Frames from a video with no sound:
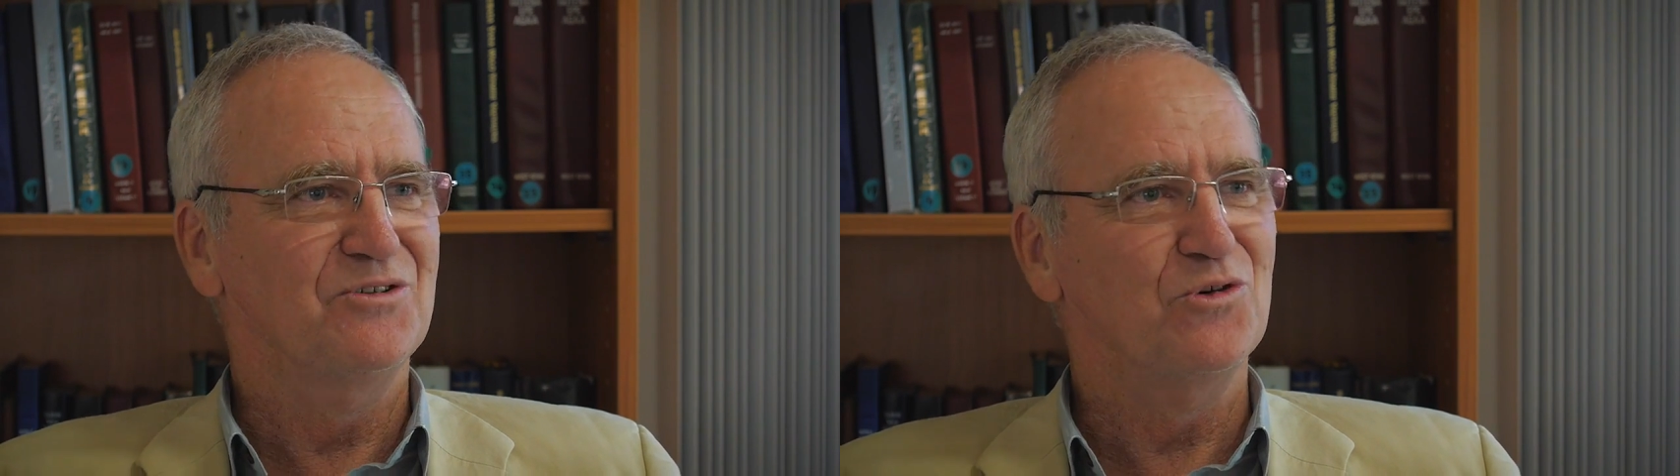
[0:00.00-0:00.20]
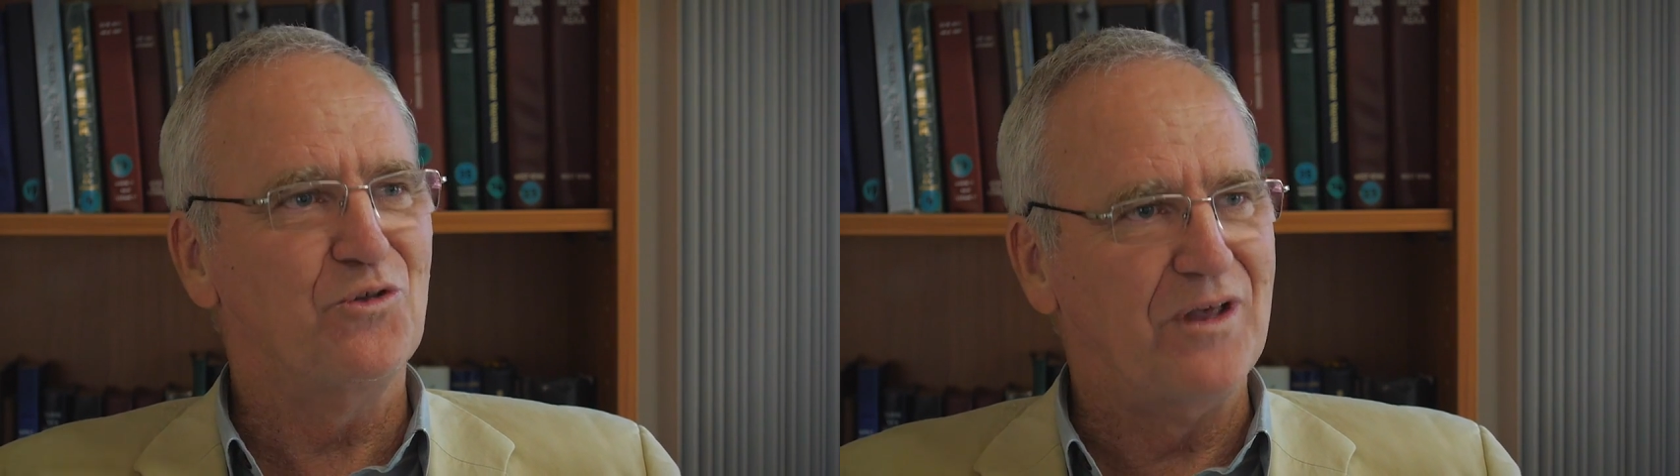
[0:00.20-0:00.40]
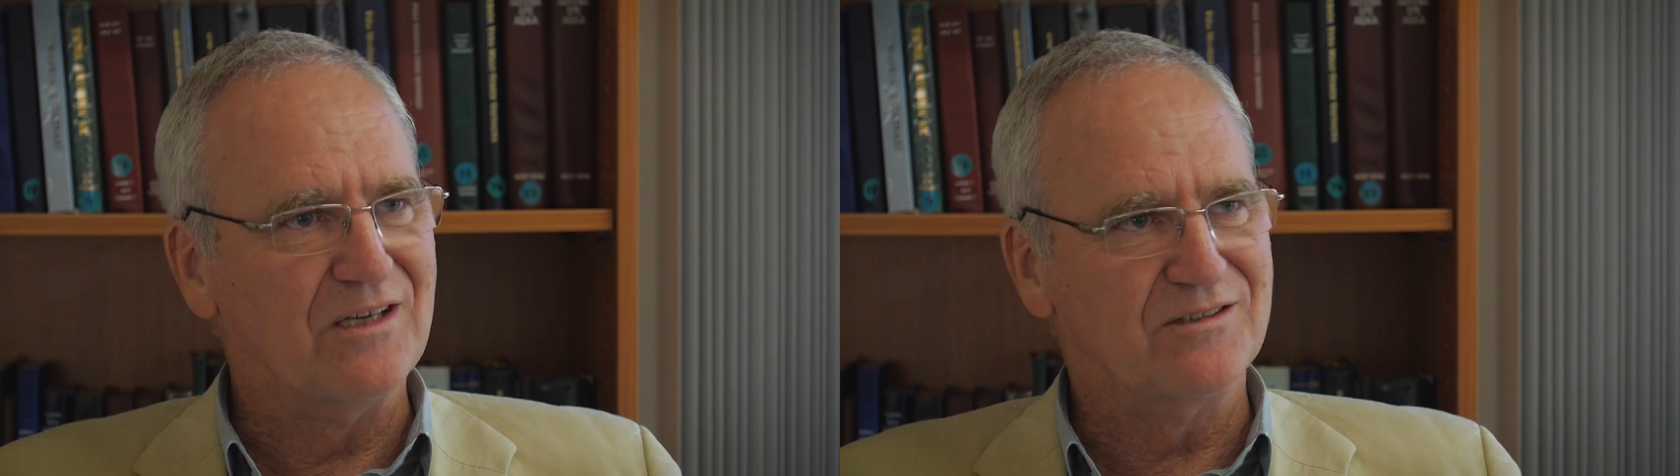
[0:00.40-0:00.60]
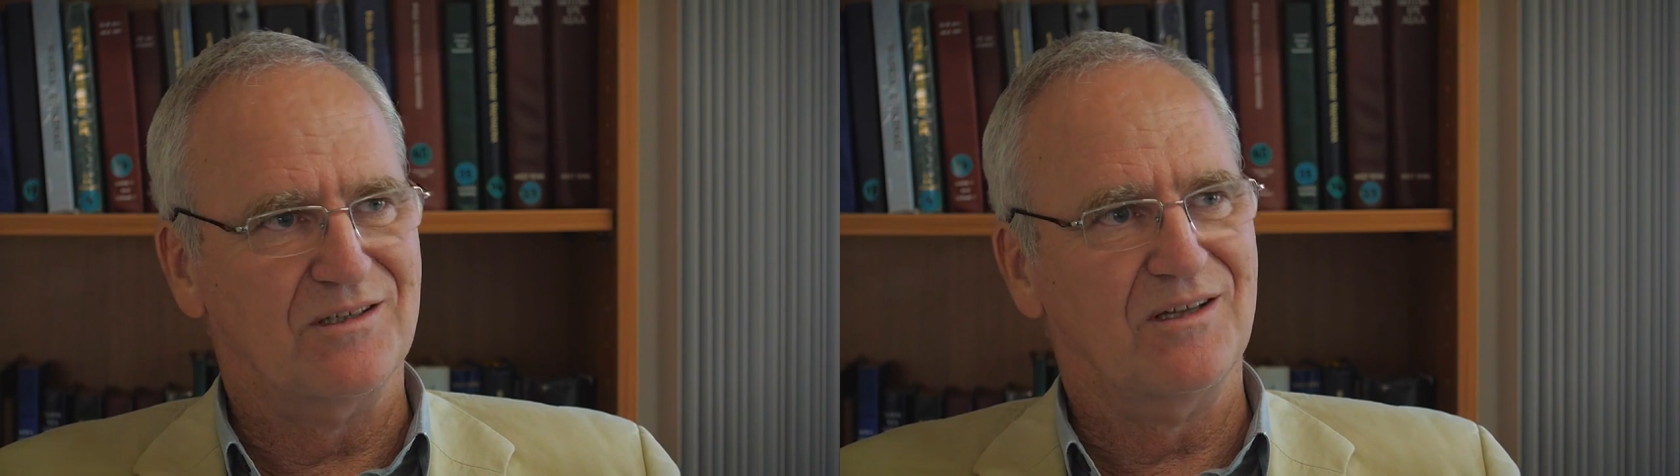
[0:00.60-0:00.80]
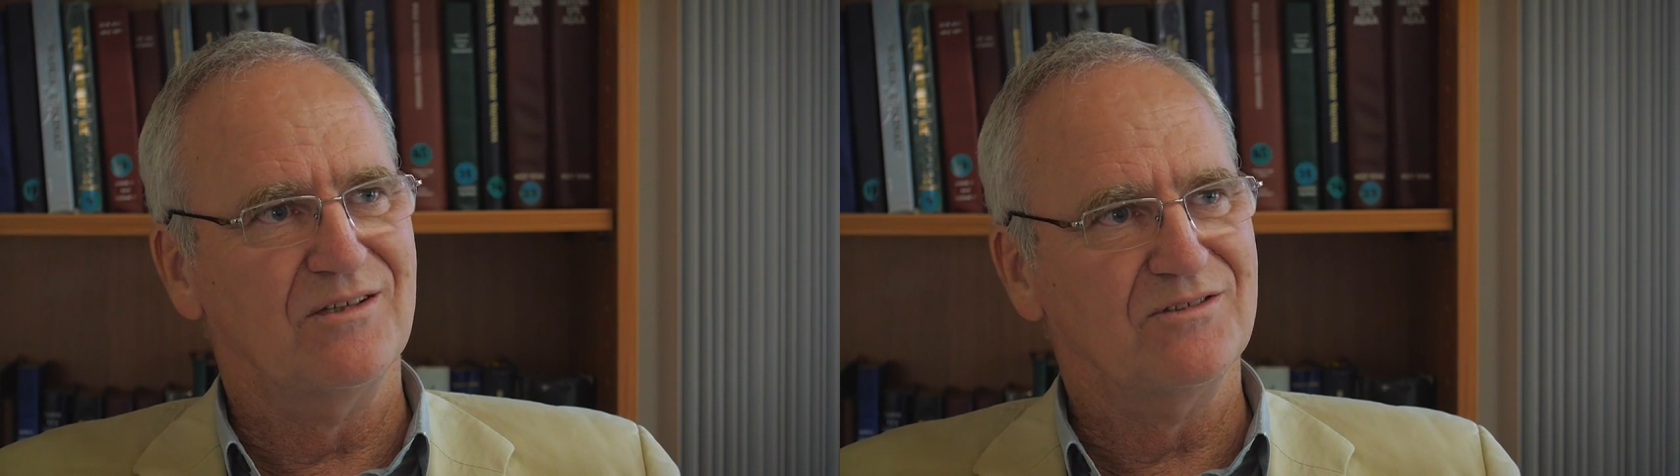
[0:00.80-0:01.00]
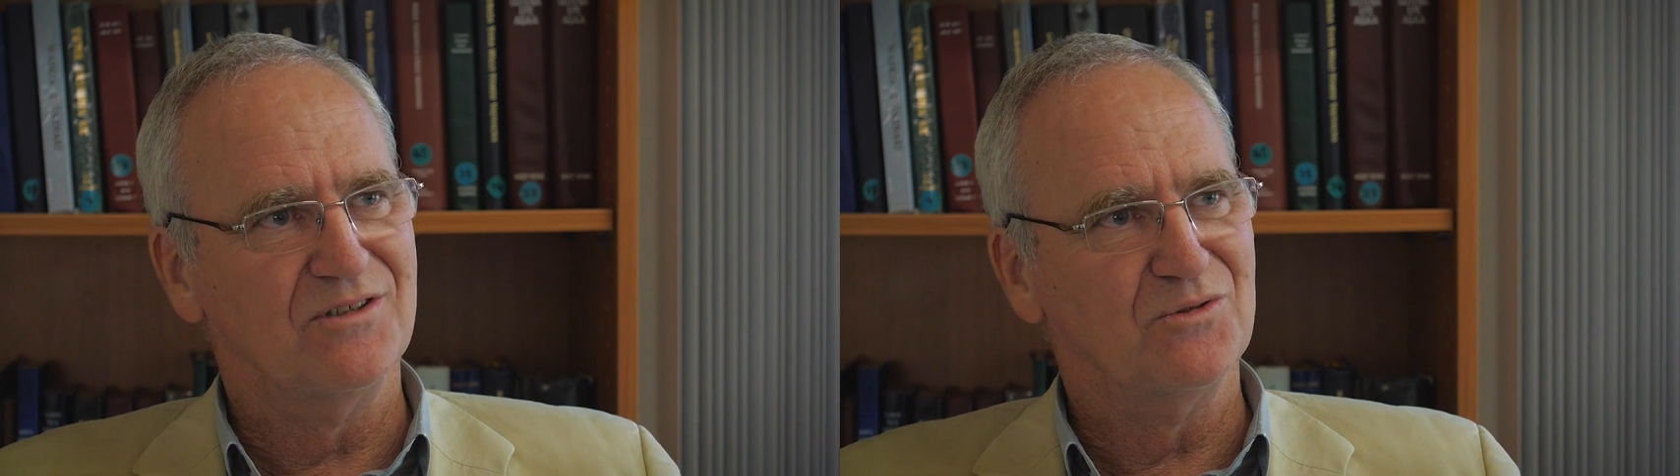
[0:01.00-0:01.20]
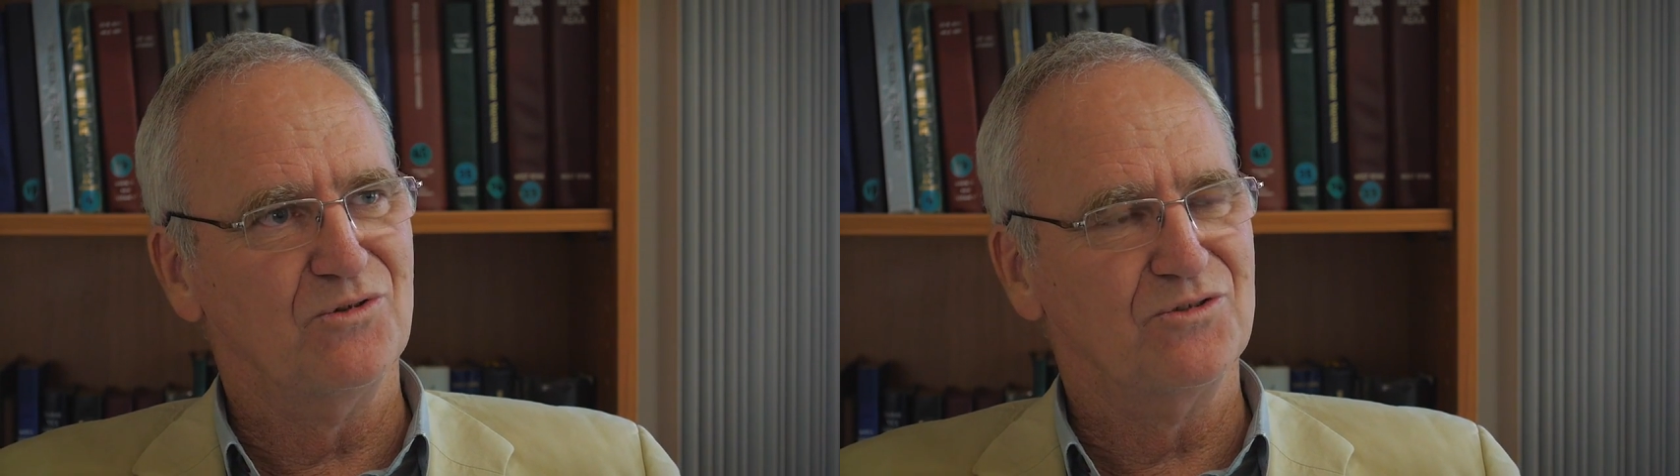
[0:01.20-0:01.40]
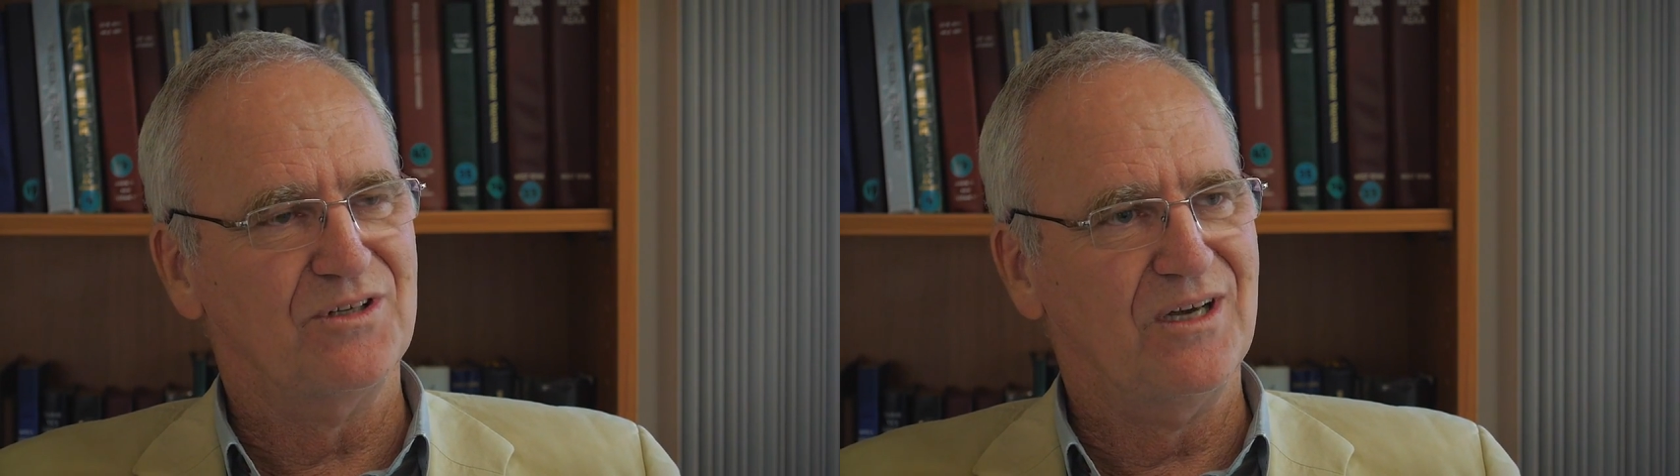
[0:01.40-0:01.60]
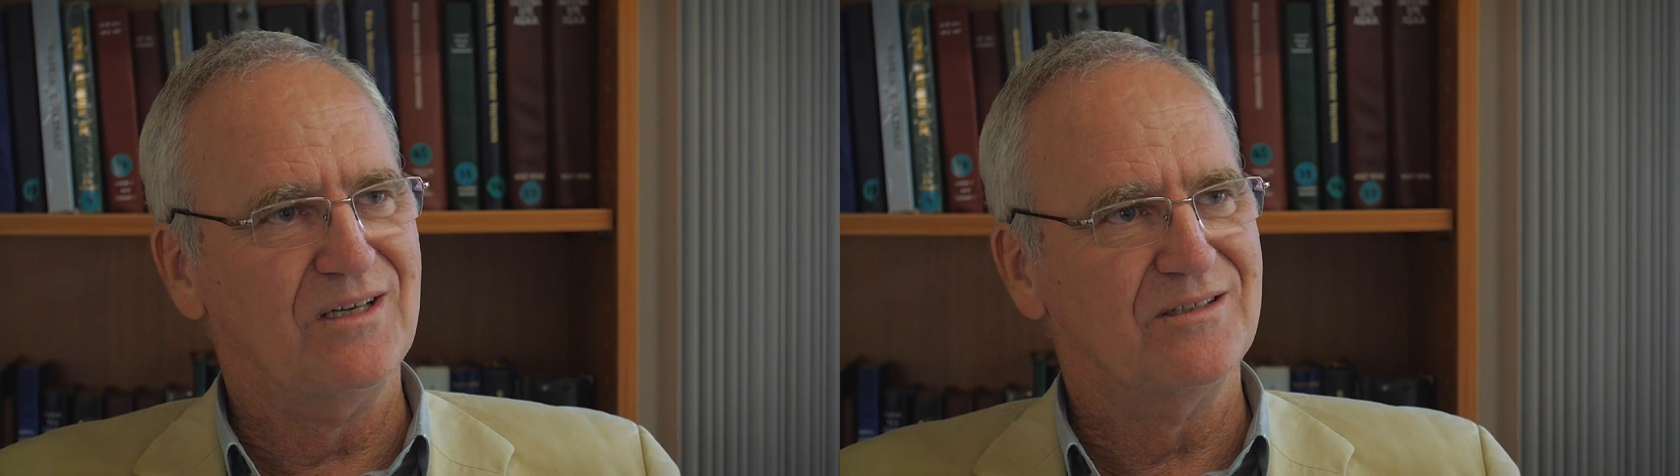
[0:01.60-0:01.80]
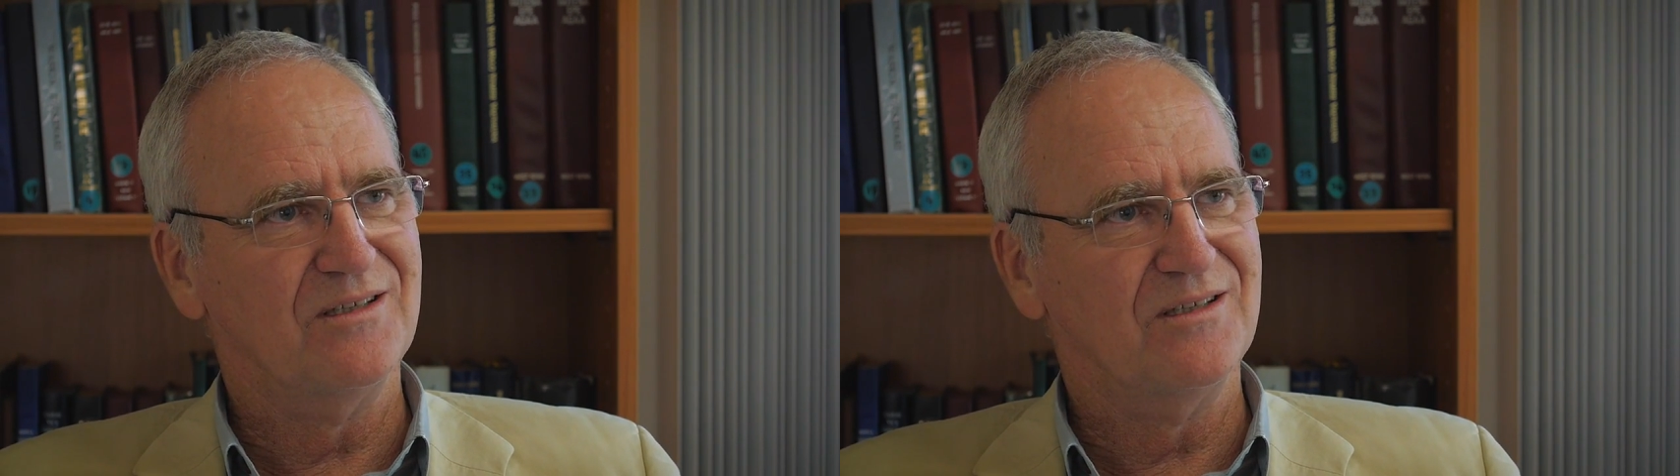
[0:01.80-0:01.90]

2,000 of those in the world today.